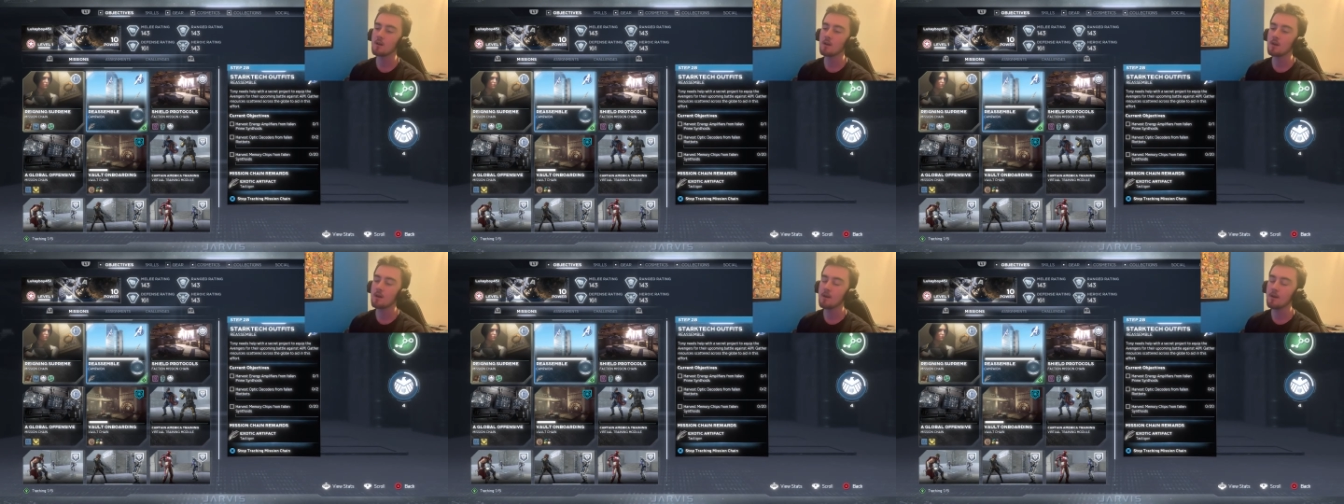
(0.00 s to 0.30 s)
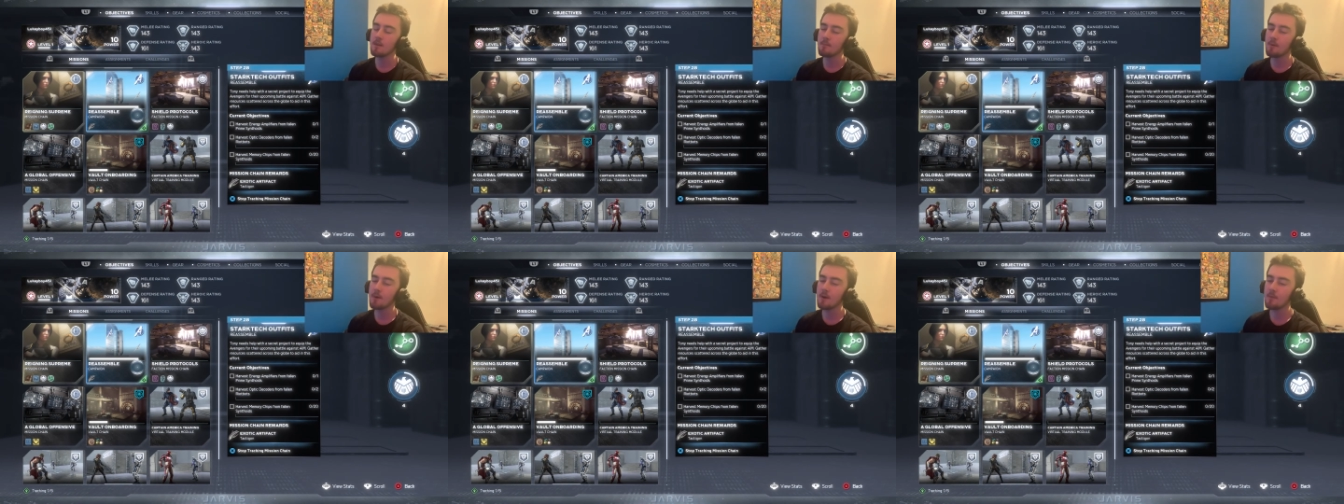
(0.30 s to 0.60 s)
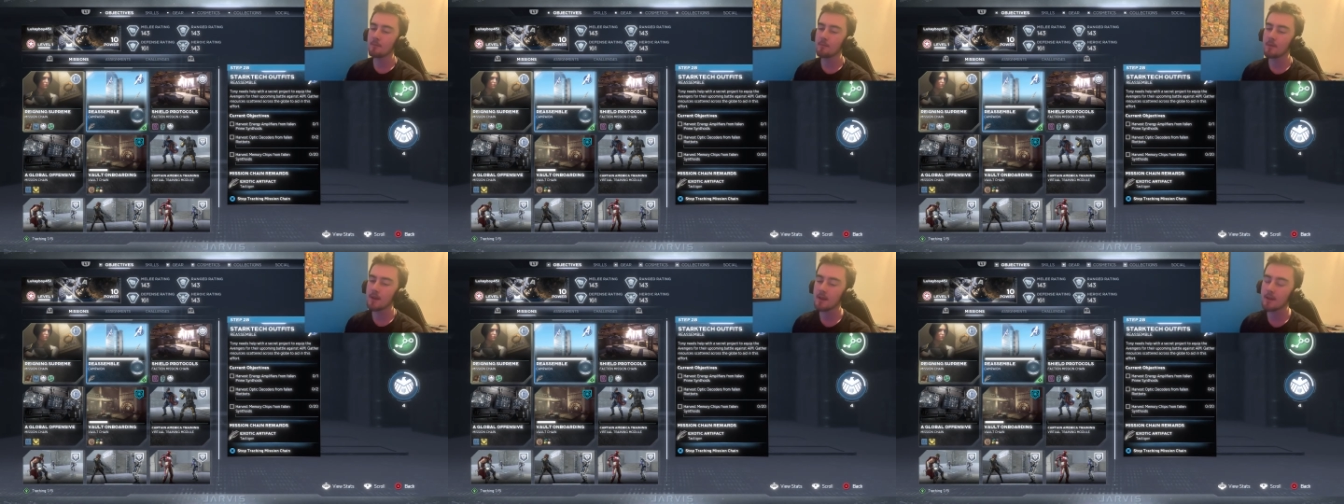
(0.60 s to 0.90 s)
But
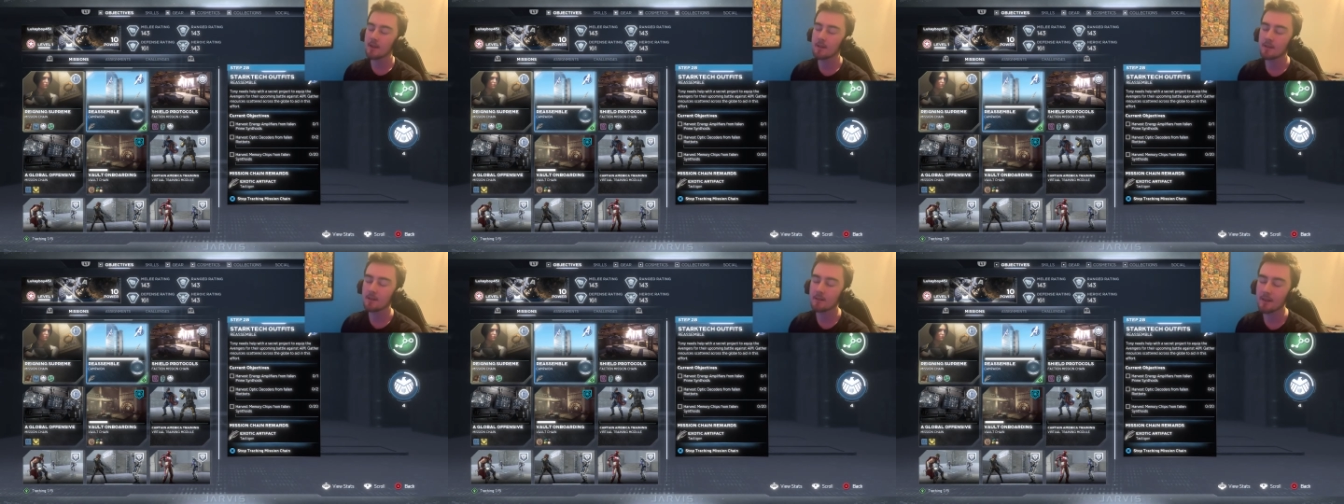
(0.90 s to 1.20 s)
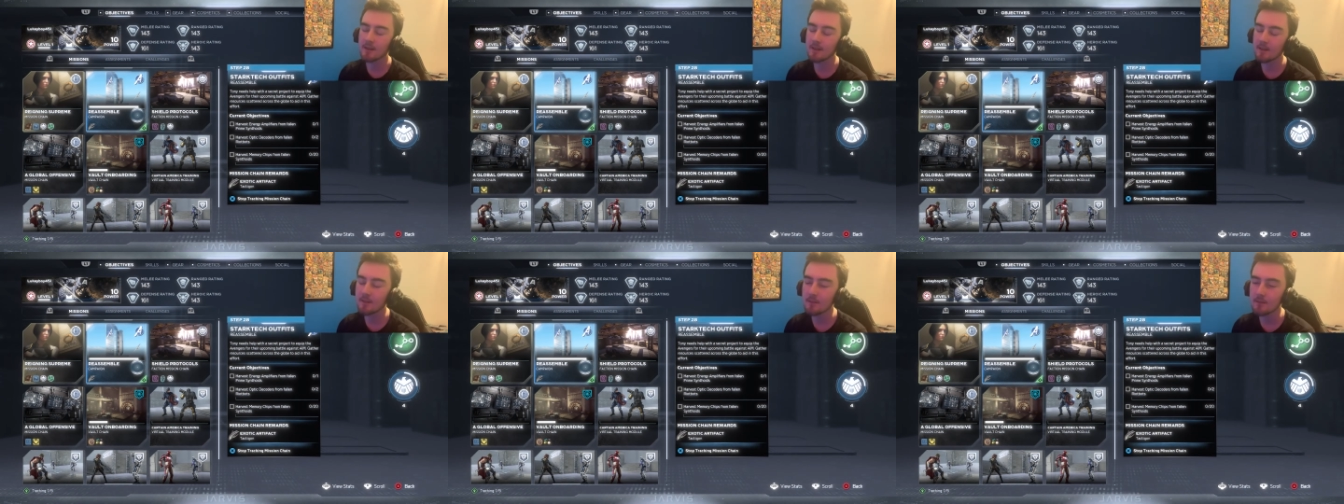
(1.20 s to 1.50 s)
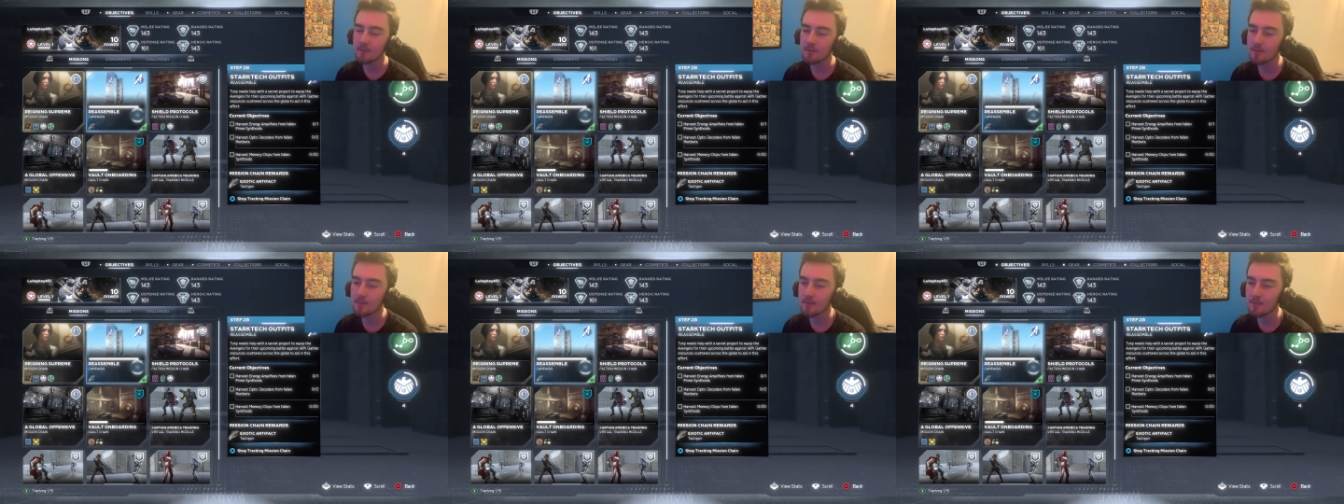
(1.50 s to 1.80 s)
man, like,
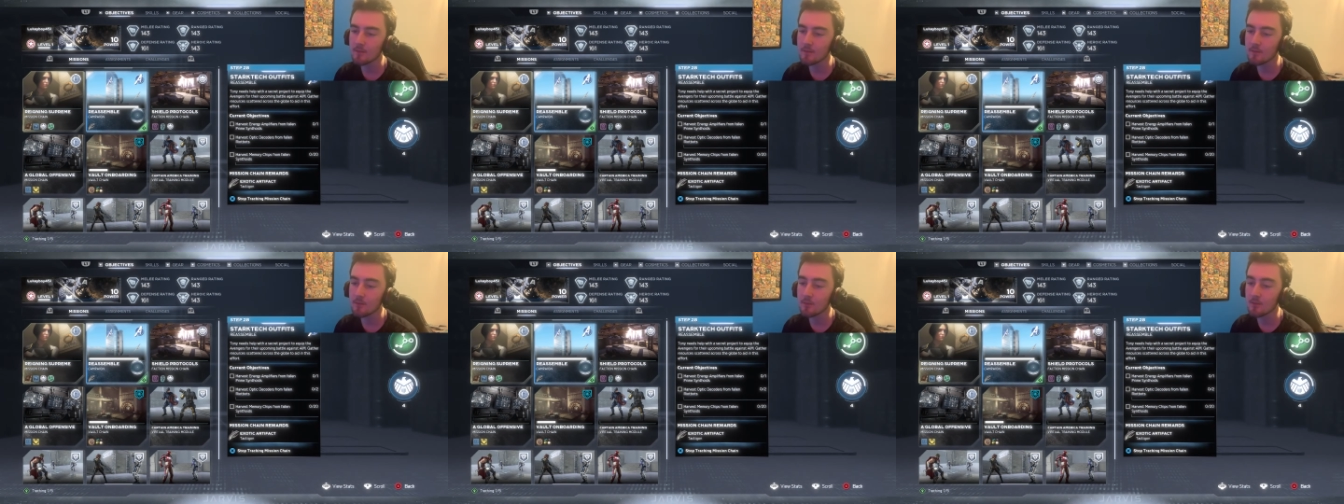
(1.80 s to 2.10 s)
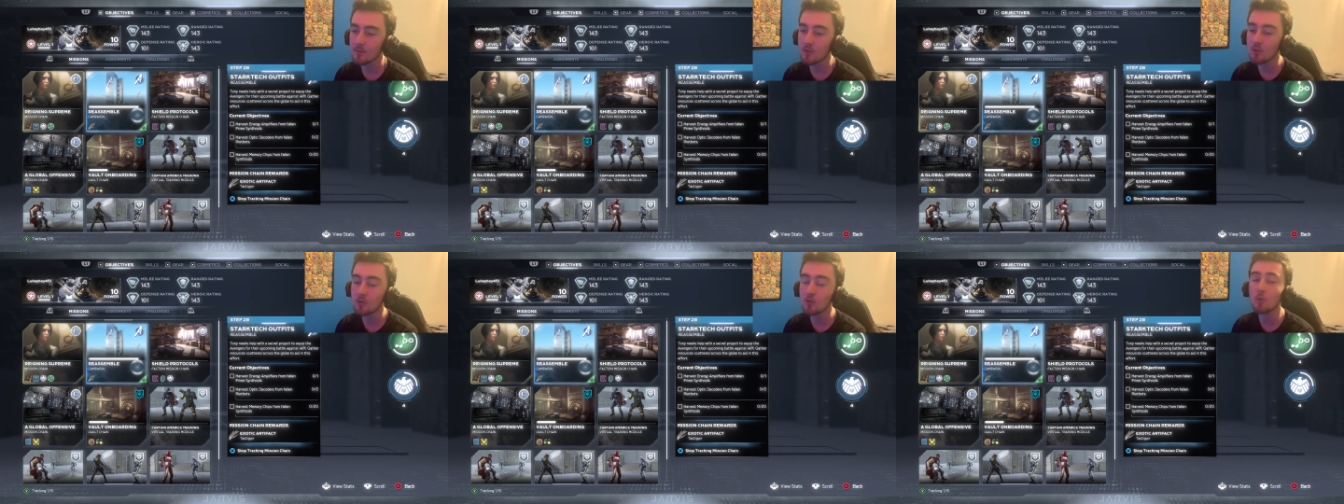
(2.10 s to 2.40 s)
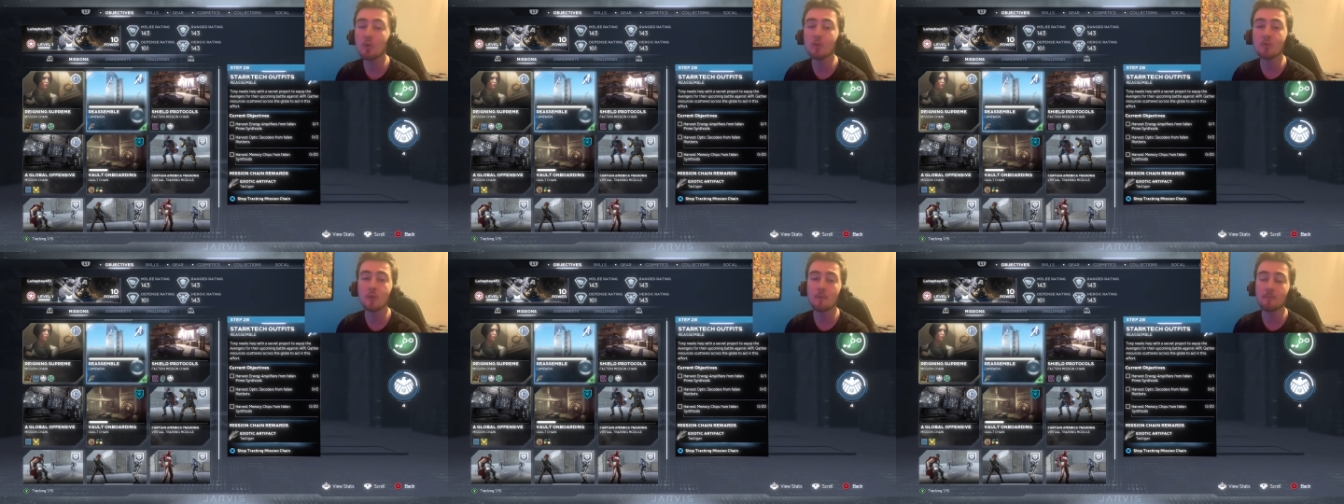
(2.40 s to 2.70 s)
the story
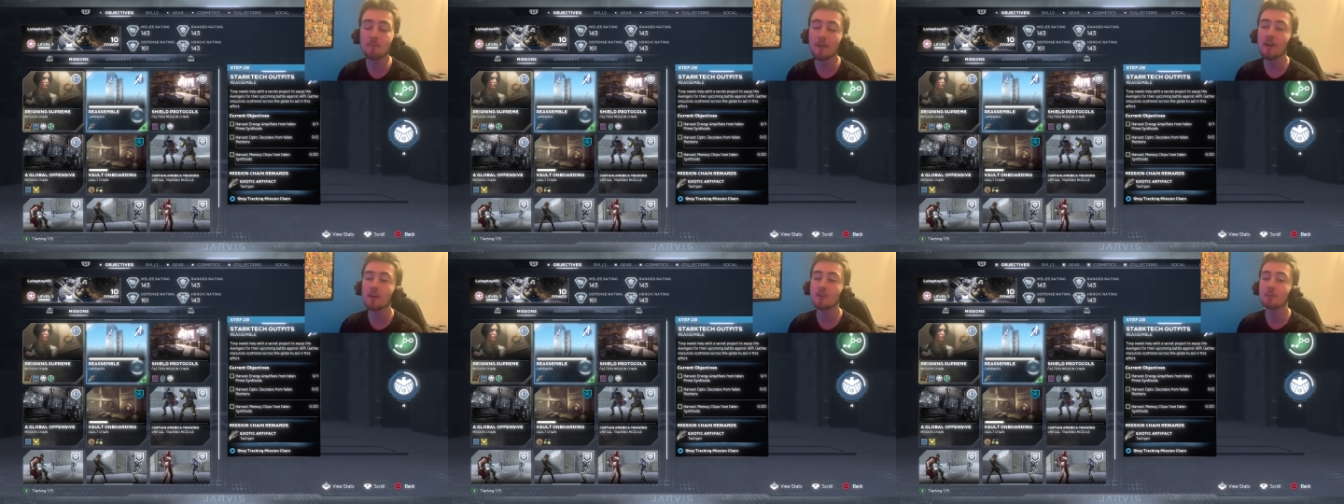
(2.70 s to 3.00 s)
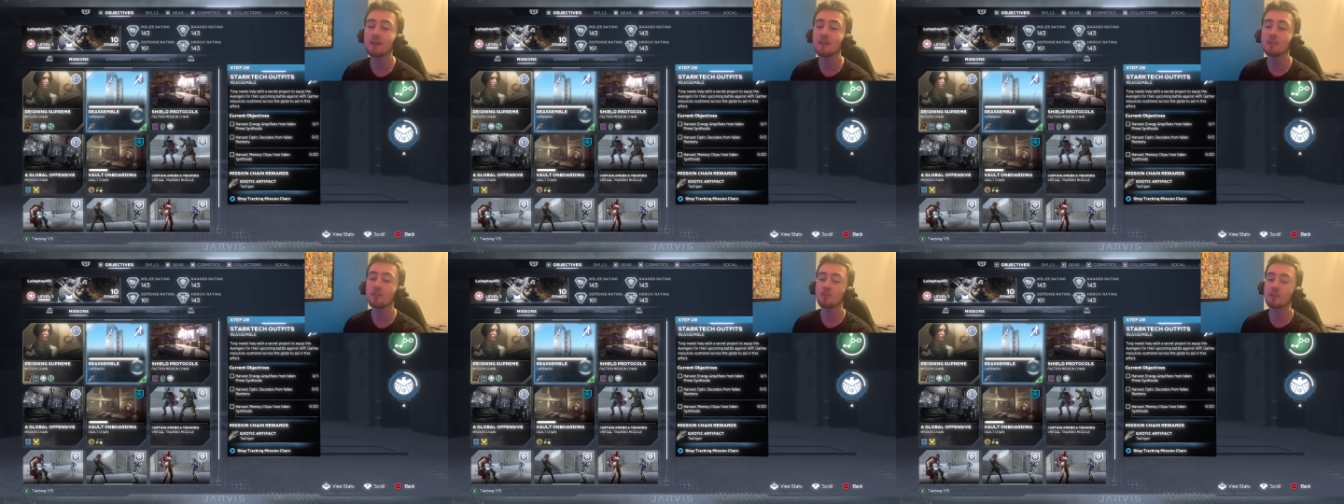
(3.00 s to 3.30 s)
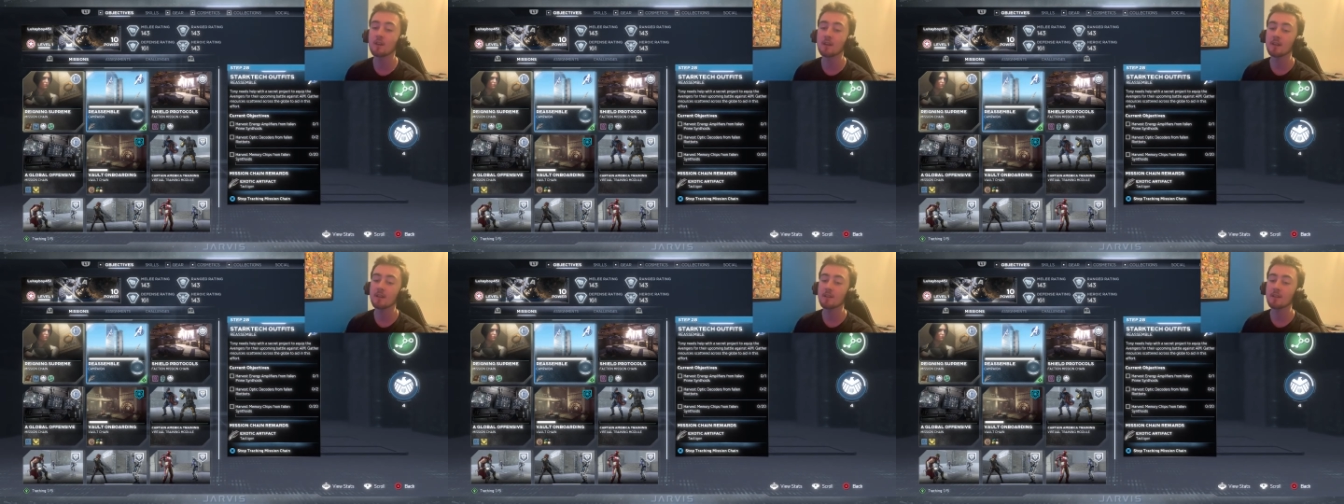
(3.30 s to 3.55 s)
so far has been insane.